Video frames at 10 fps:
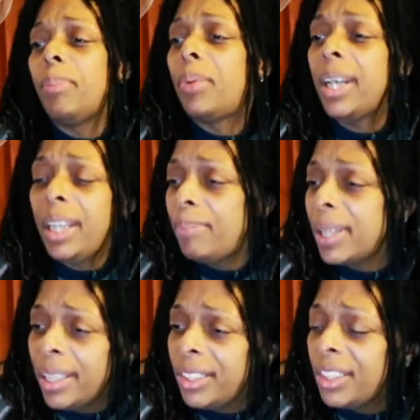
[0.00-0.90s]
the Brady
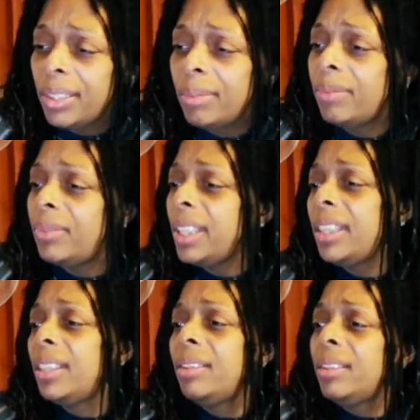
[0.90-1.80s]
Bunch
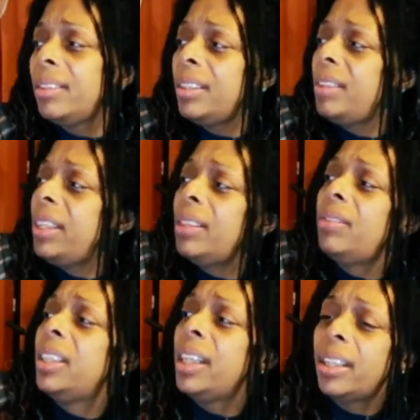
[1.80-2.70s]
freaking living
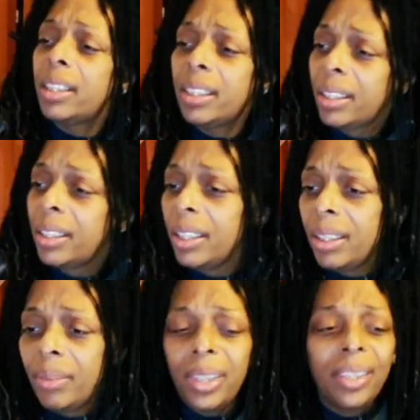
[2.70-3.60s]
over there.
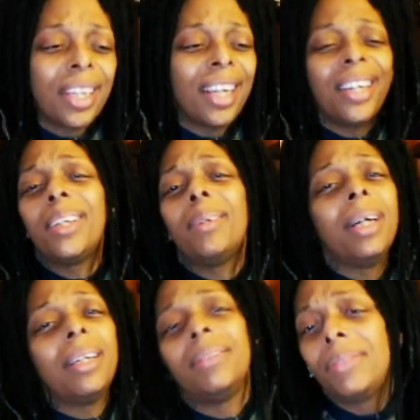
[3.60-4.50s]
We don't care
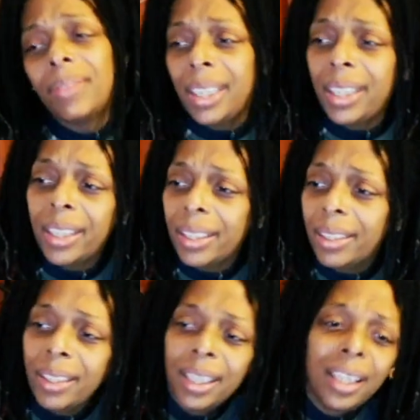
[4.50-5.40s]
about
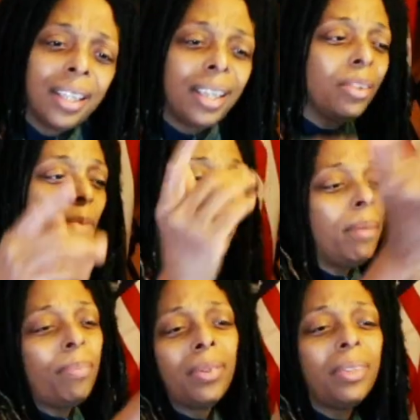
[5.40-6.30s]
freaking those
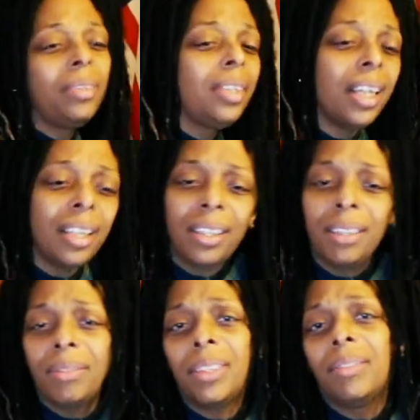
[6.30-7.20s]
people that
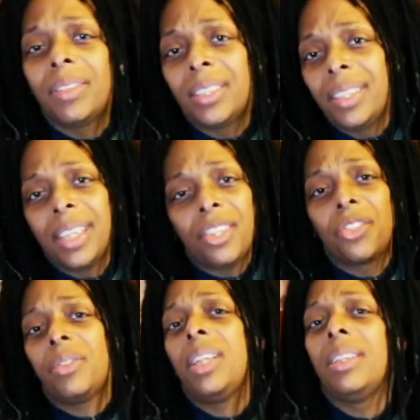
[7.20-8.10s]
live over on that
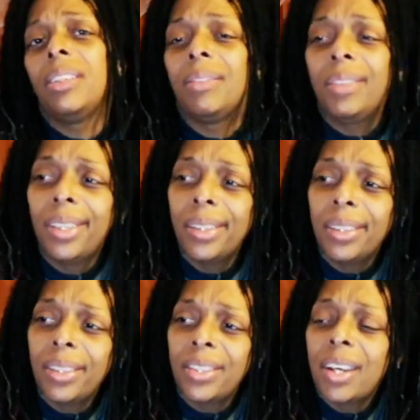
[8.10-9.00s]
street, you
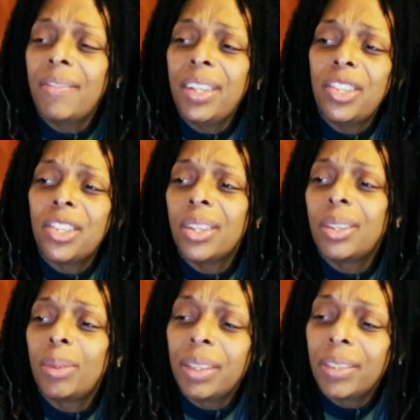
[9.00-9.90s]
know, the 70s
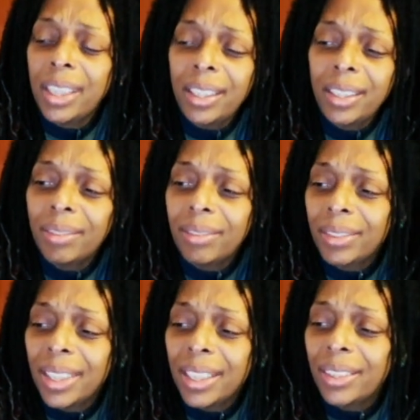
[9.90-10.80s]
show, wherever they live.
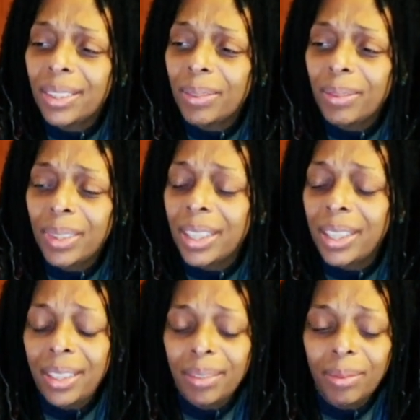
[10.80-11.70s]
I don't know where
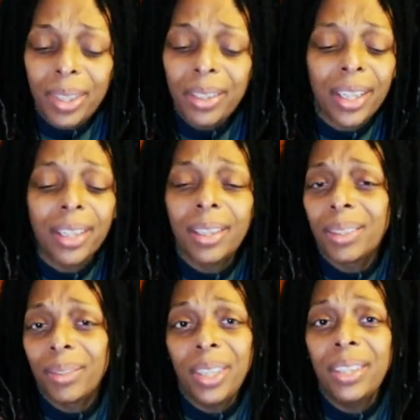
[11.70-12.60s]
they live. We don't
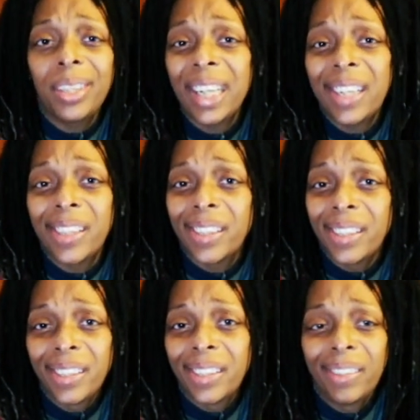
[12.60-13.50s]
care. We don't care.
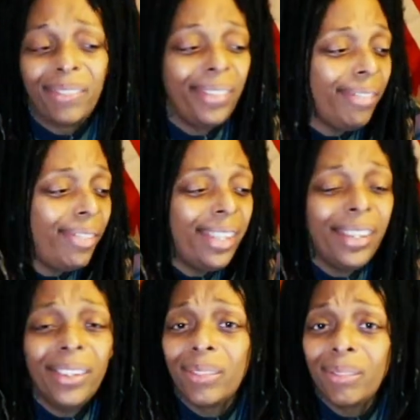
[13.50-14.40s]
We, we
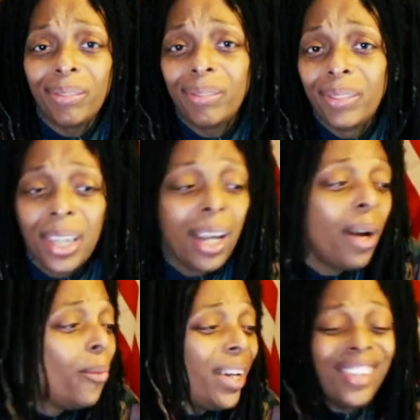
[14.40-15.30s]
don't.
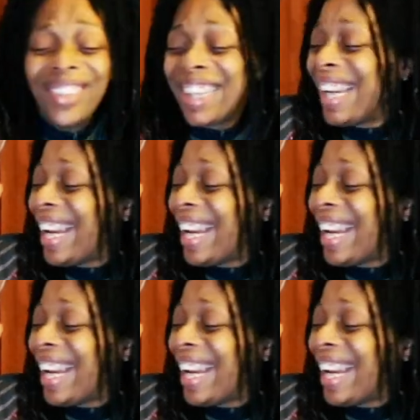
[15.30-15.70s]
We don't